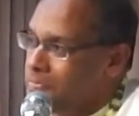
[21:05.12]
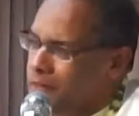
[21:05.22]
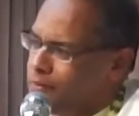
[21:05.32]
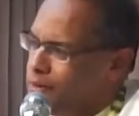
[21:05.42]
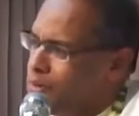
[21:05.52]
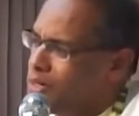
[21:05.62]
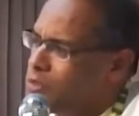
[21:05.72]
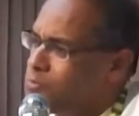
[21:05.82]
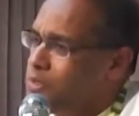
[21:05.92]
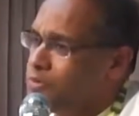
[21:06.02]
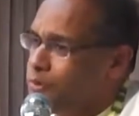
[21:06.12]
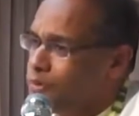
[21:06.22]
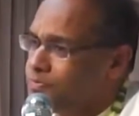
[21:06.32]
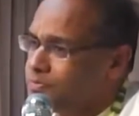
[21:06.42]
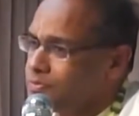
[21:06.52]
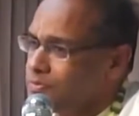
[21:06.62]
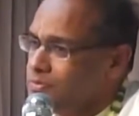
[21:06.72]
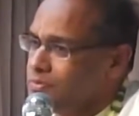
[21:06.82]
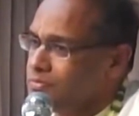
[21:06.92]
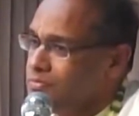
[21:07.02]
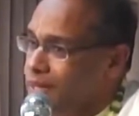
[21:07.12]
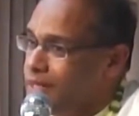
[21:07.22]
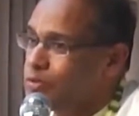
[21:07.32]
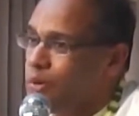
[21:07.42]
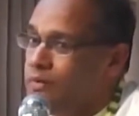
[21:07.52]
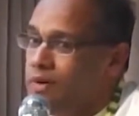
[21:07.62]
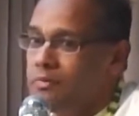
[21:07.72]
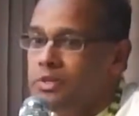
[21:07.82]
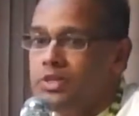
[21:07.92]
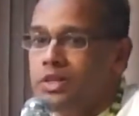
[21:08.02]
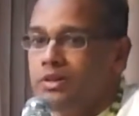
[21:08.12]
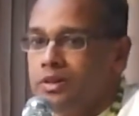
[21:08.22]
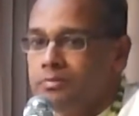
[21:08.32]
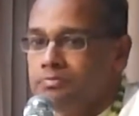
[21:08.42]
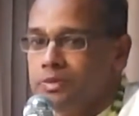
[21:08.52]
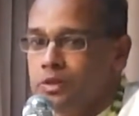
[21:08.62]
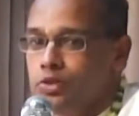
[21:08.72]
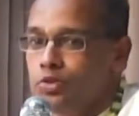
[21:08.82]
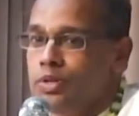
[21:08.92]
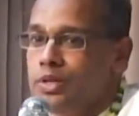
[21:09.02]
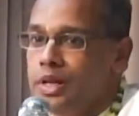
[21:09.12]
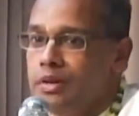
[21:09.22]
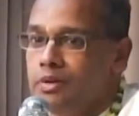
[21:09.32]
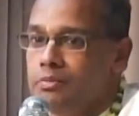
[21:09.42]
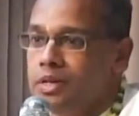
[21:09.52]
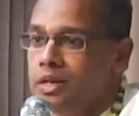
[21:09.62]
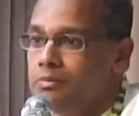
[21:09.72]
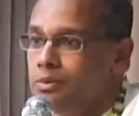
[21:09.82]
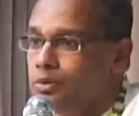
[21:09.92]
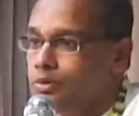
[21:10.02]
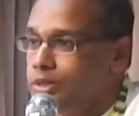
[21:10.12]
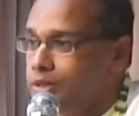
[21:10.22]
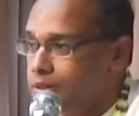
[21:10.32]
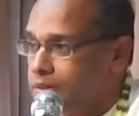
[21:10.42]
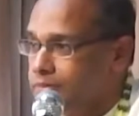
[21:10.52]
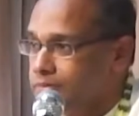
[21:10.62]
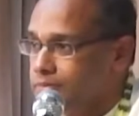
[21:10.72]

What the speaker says: Everyone is peaceful. That is why Vamankshetra should never become Kurukshetra.